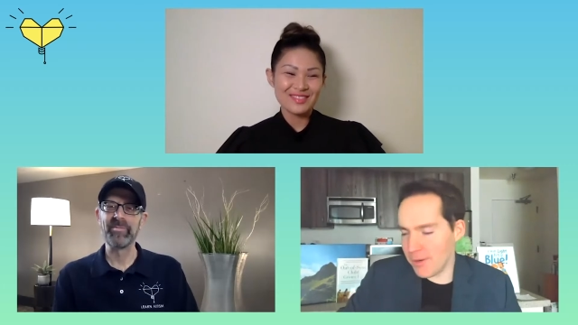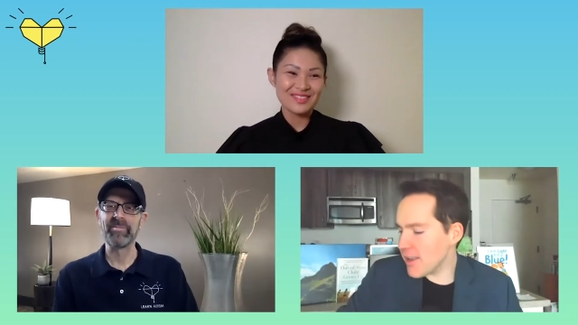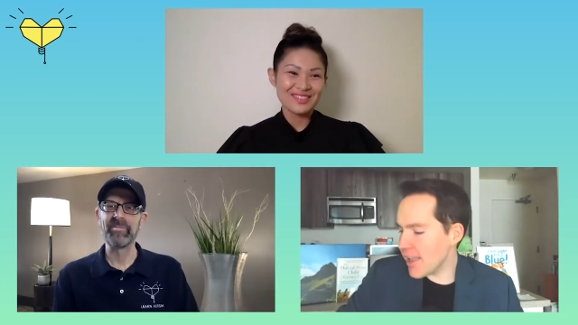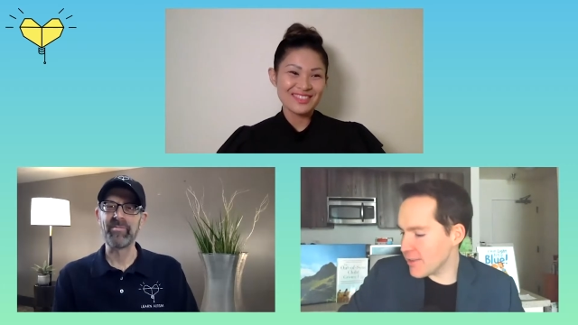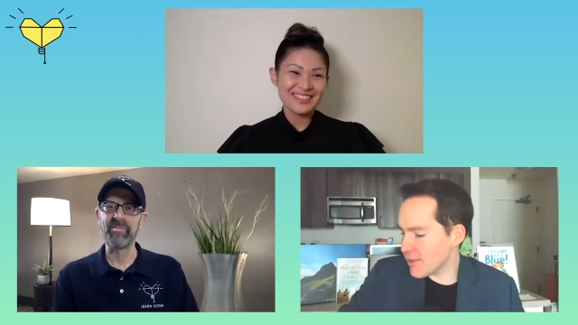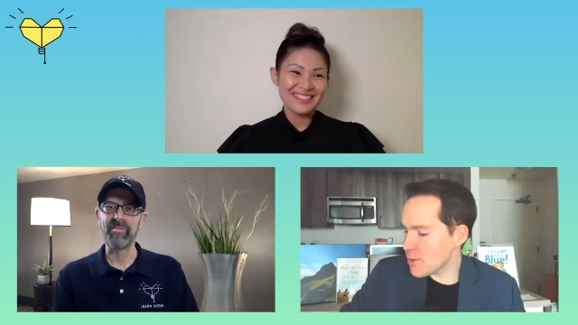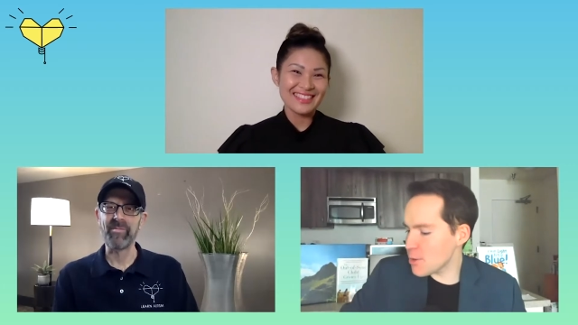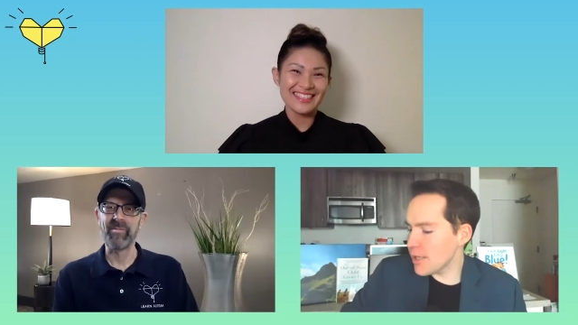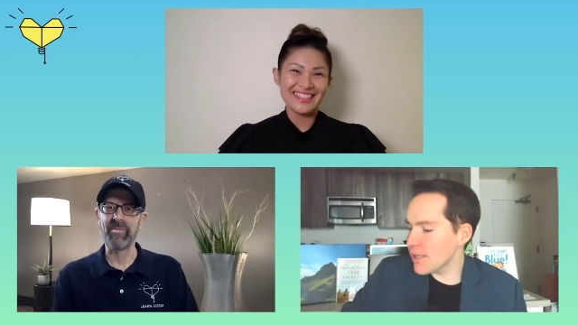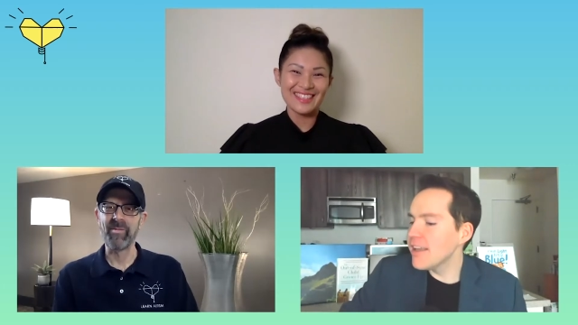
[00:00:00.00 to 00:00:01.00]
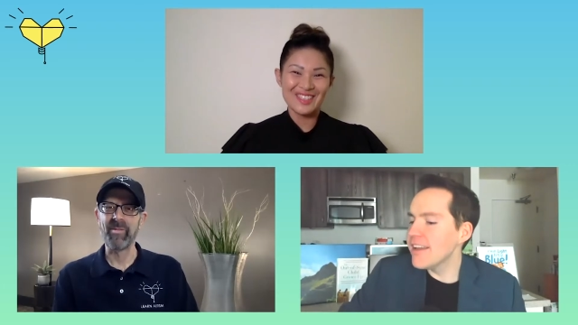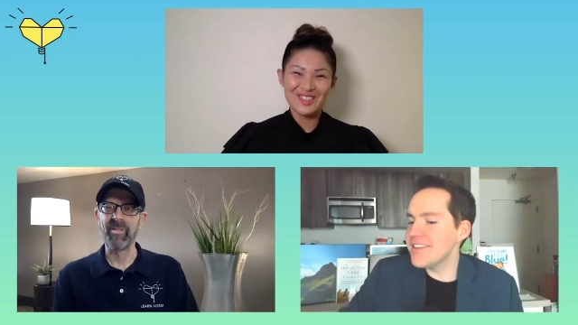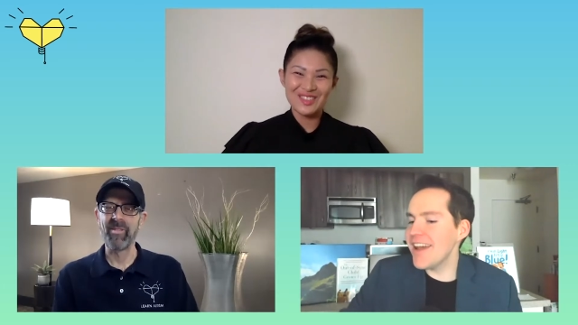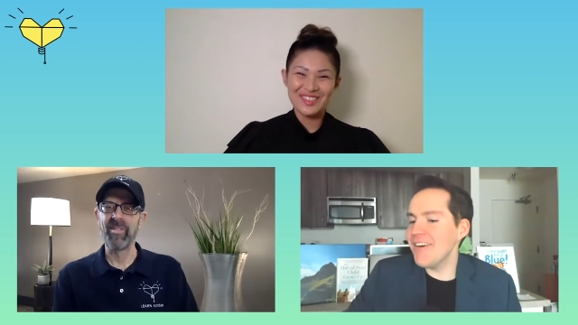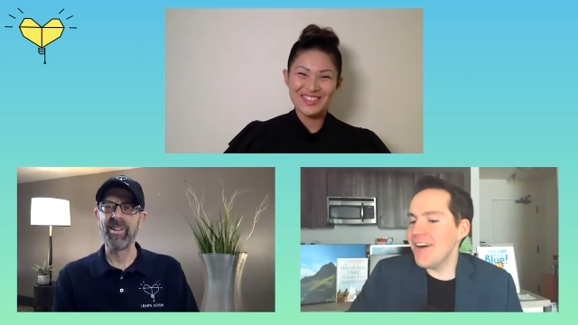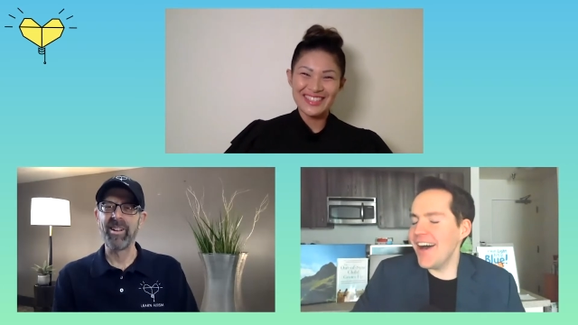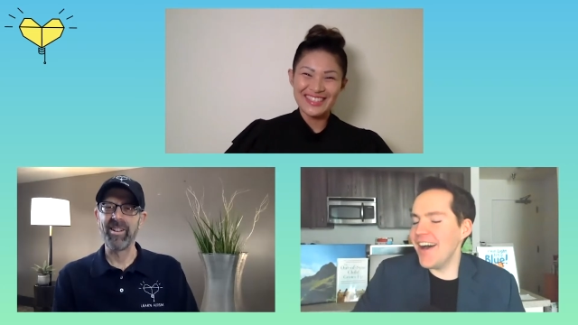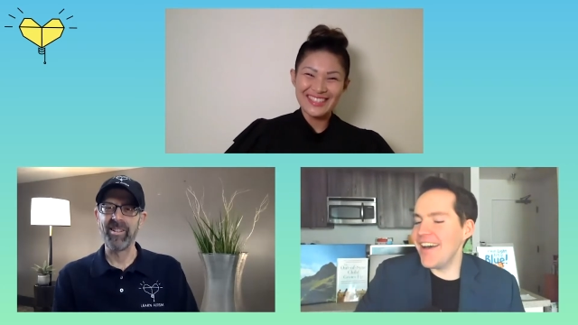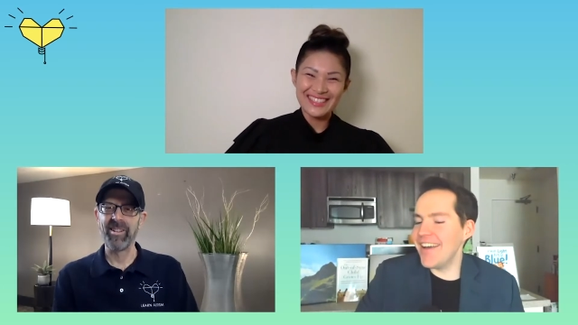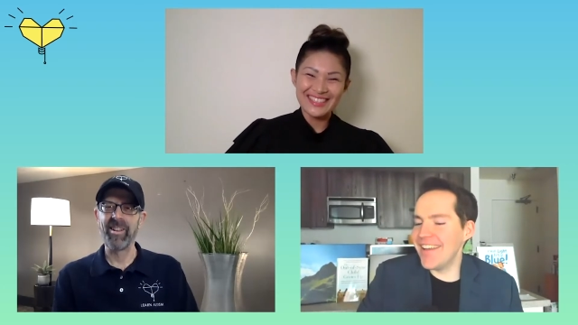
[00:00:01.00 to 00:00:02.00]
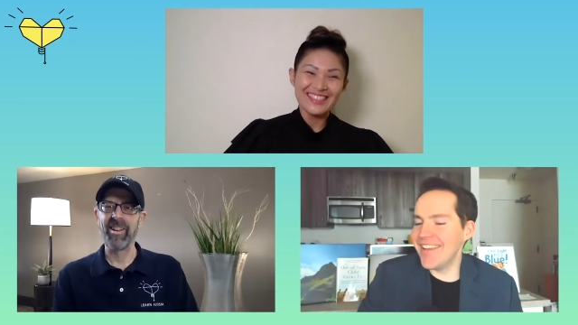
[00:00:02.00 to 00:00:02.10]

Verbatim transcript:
Speaker 1: We were getting sushi. No, uh,